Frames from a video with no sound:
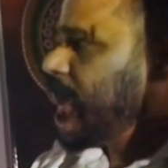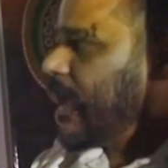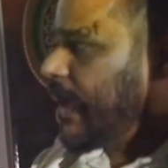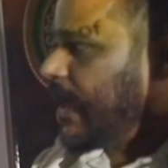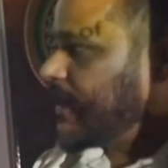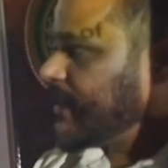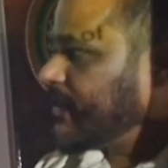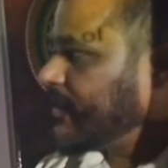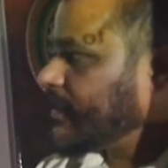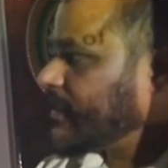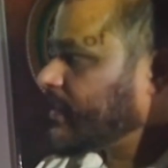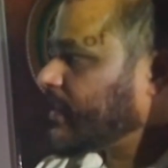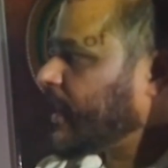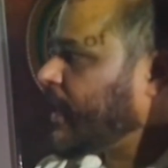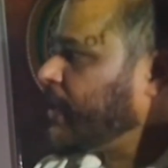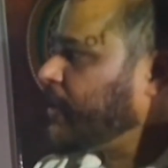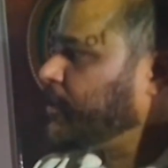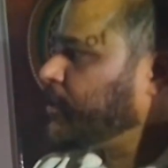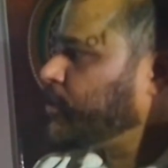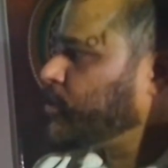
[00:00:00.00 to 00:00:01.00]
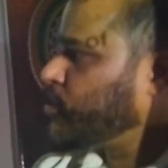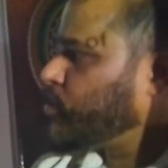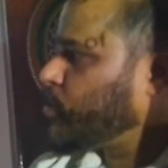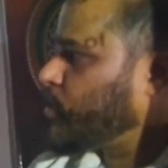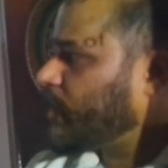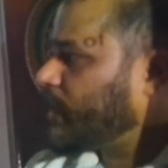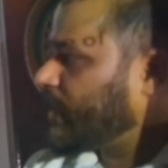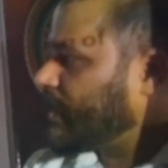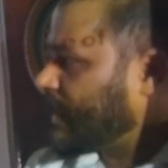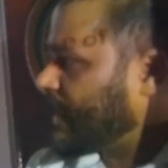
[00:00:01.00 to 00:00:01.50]
and tried
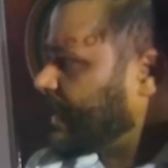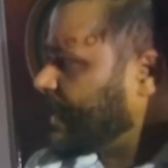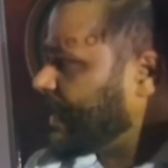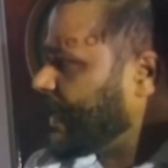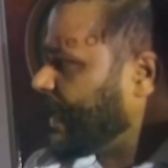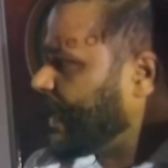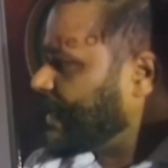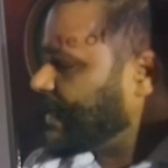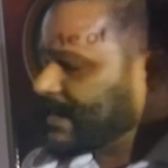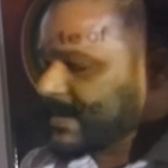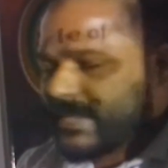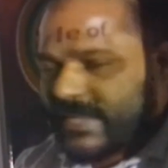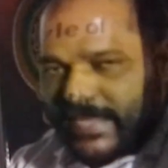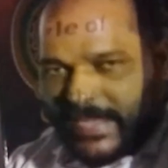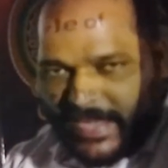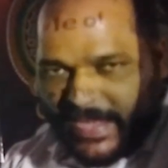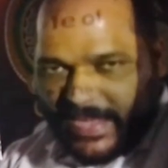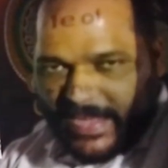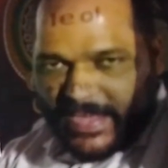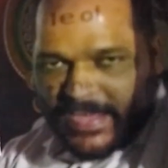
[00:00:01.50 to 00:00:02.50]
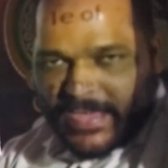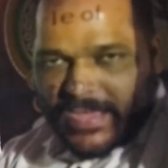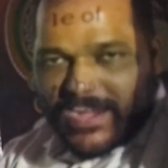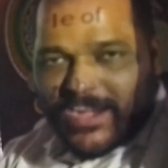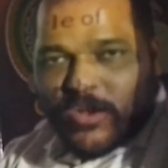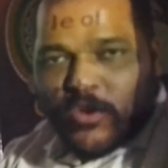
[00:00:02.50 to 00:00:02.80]
to create a